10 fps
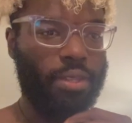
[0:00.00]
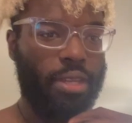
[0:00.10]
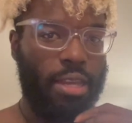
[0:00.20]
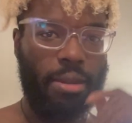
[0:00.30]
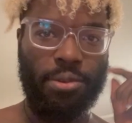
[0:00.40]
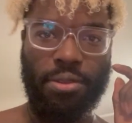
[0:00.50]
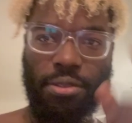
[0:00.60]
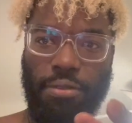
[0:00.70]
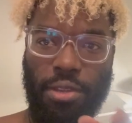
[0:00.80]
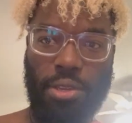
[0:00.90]
and I'm doing this
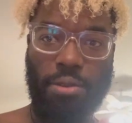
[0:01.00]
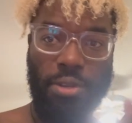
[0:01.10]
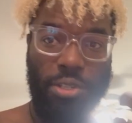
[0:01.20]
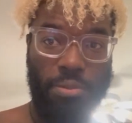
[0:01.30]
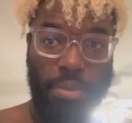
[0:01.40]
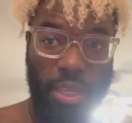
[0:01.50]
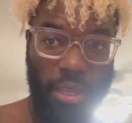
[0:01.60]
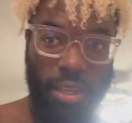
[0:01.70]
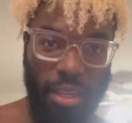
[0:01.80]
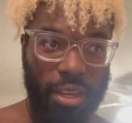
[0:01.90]
for you, which is me,
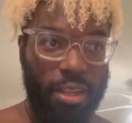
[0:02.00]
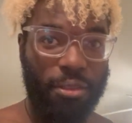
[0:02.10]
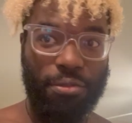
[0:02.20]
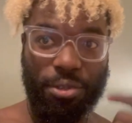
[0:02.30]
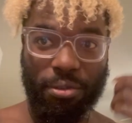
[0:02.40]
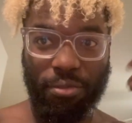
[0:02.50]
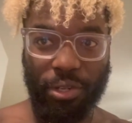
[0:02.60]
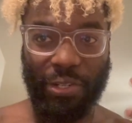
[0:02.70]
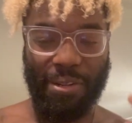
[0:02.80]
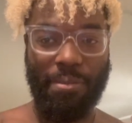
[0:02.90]
the future
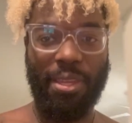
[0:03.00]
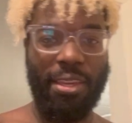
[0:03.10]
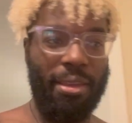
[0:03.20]
version of me,